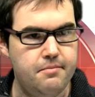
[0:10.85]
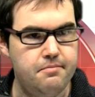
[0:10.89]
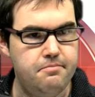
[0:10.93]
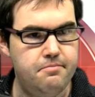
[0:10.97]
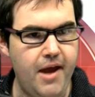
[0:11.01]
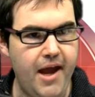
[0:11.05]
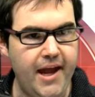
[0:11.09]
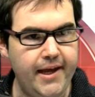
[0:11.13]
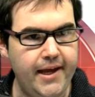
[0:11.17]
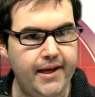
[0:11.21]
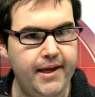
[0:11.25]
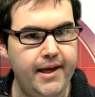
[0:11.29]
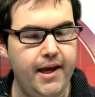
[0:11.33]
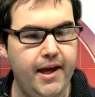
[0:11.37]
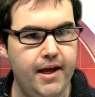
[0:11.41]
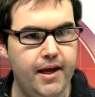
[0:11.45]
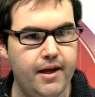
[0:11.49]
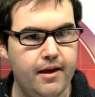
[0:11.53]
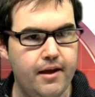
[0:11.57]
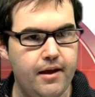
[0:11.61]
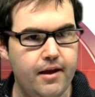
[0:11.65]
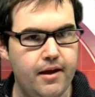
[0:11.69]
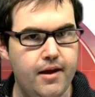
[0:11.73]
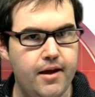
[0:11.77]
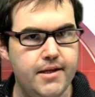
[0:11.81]

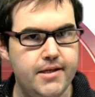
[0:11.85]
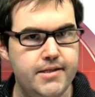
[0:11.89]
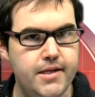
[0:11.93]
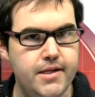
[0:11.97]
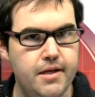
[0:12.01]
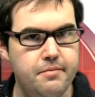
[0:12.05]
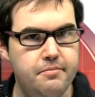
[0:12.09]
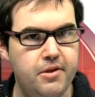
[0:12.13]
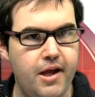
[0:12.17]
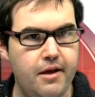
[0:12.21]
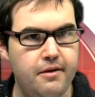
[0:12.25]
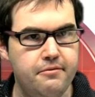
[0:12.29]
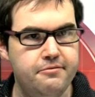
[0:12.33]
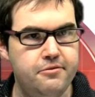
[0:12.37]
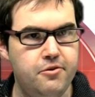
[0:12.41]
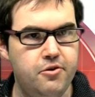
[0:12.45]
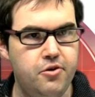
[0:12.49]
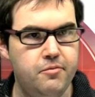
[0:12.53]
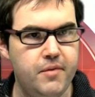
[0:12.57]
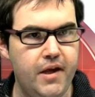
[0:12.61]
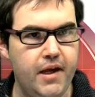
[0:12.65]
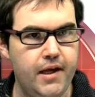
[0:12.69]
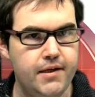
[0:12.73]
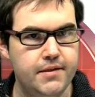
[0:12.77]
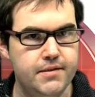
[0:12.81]
banking uh,
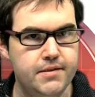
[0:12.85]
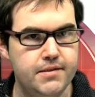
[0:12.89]
deplatforming.